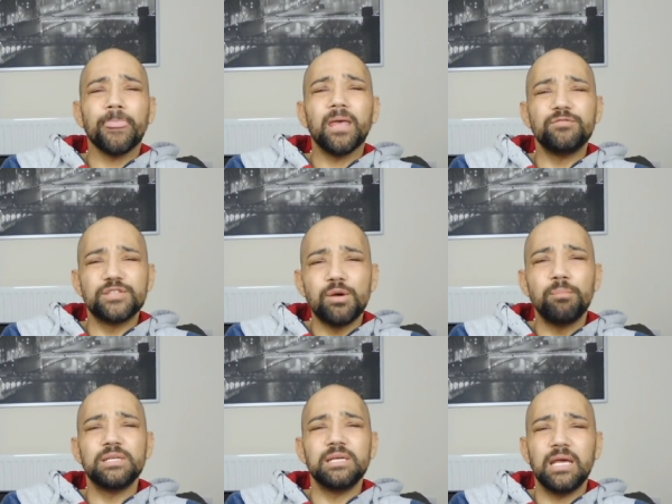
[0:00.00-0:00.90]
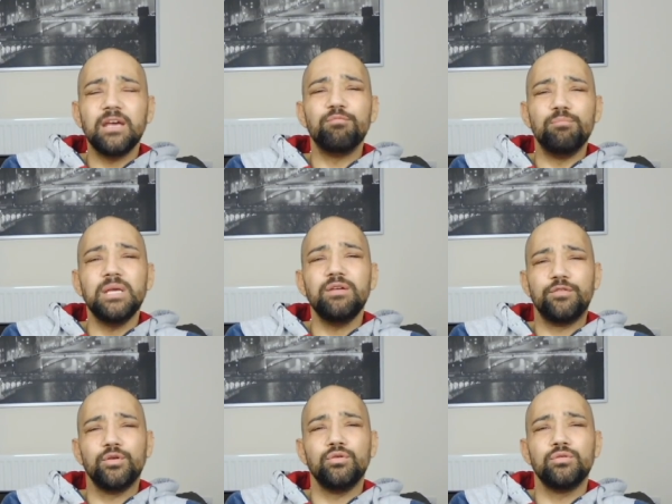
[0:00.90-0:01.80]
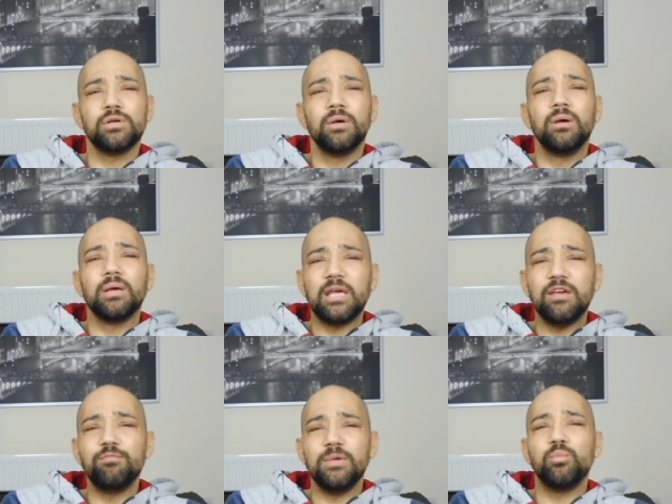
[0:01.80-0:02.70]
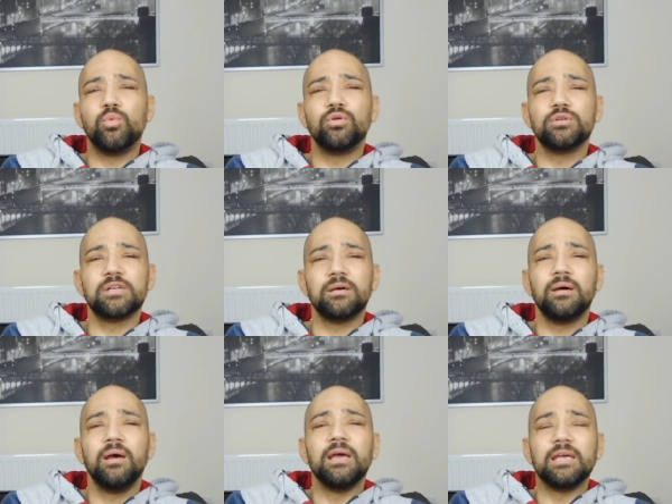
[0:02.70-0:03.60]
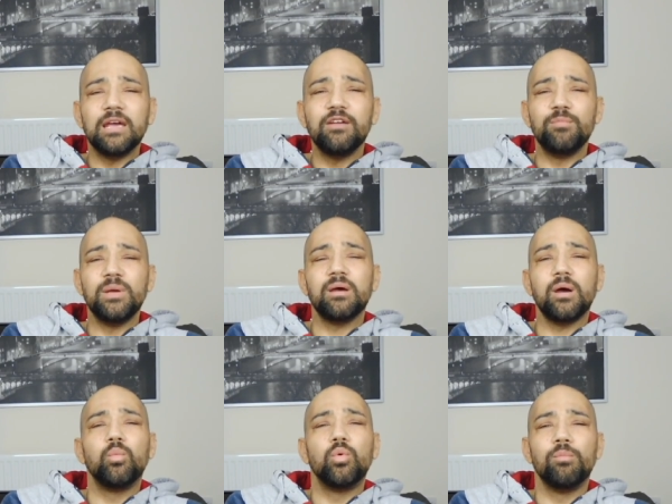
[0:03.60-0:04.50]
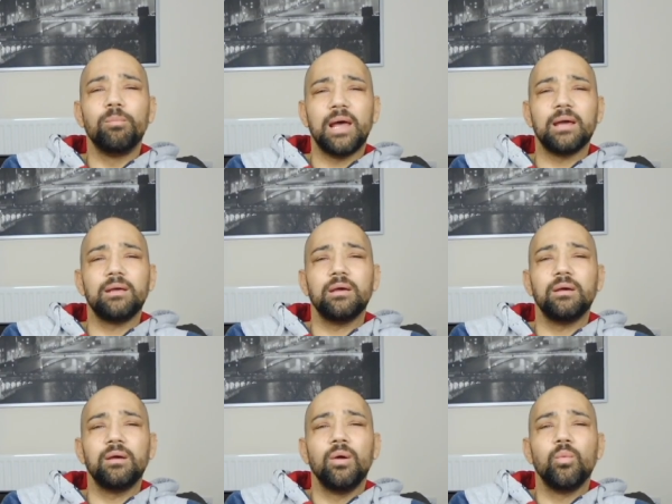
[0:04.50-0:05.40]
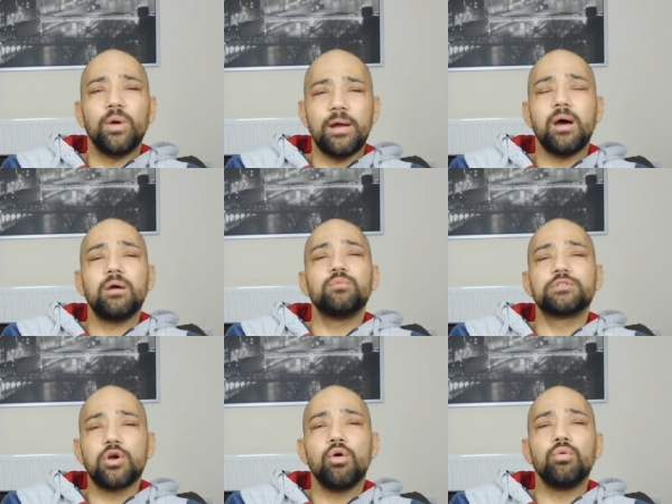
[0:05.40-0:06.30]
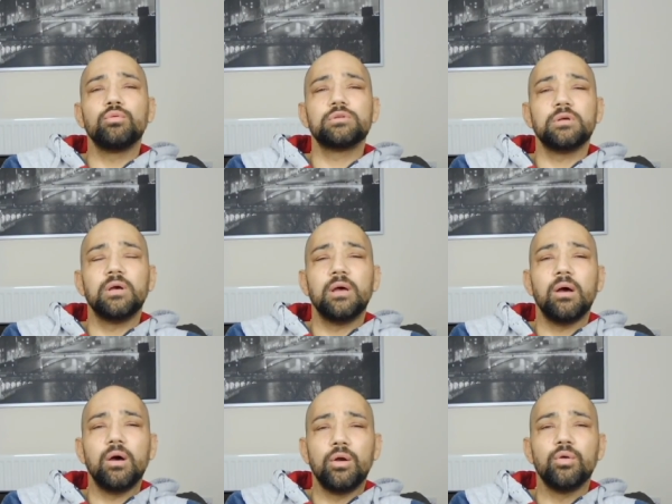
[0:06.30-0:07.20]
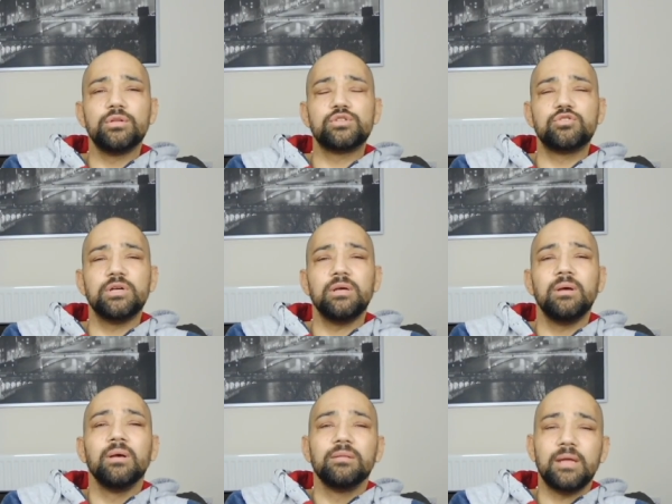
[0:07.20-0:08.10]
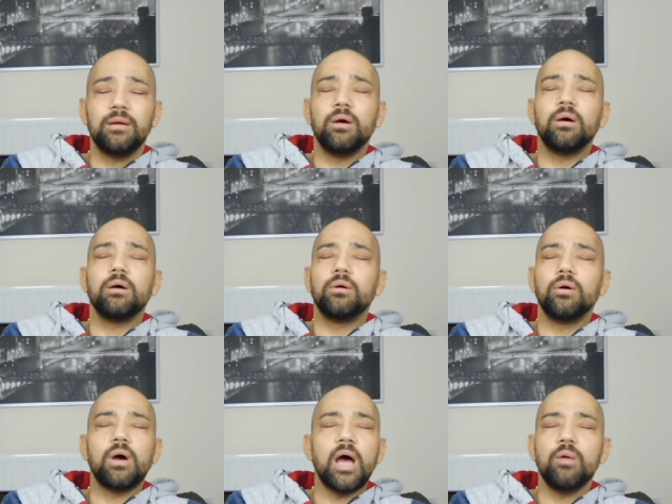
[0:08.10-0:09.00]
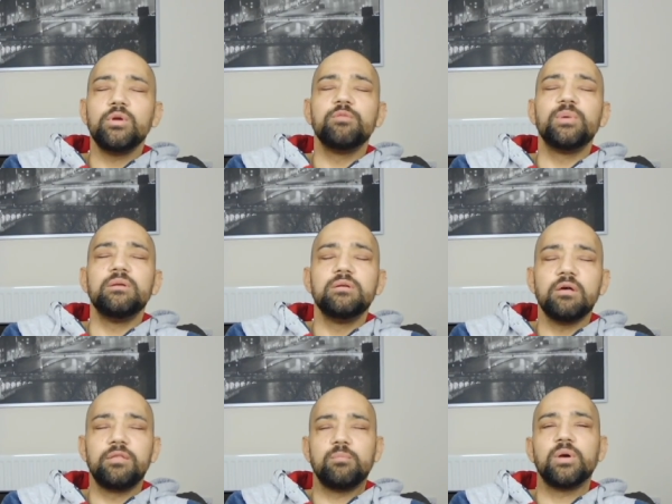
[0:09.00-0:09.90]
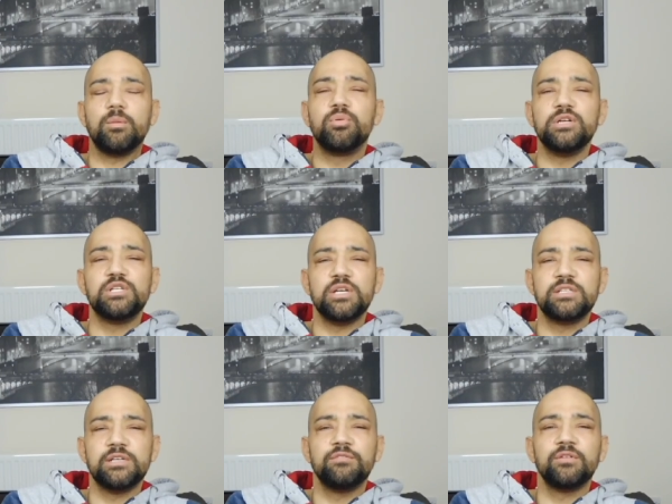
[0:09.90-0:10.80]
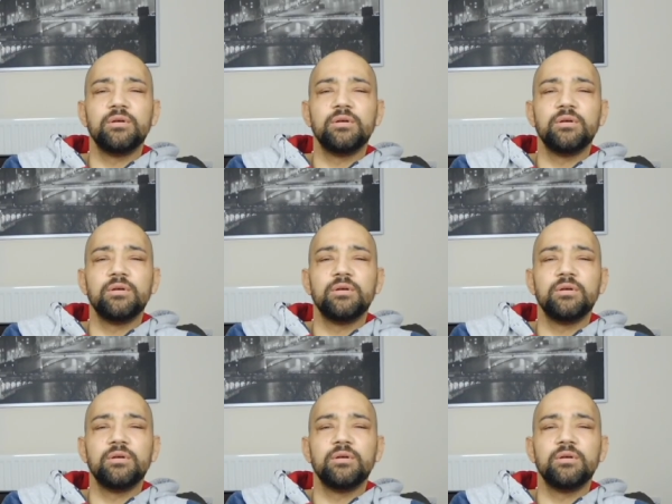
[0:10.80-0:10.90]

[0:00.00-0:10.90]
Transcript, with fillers: If somebody gave me food, gave me water, gave me a warm blanket when I was cold and on the street, then I would have been nothing but appreciative.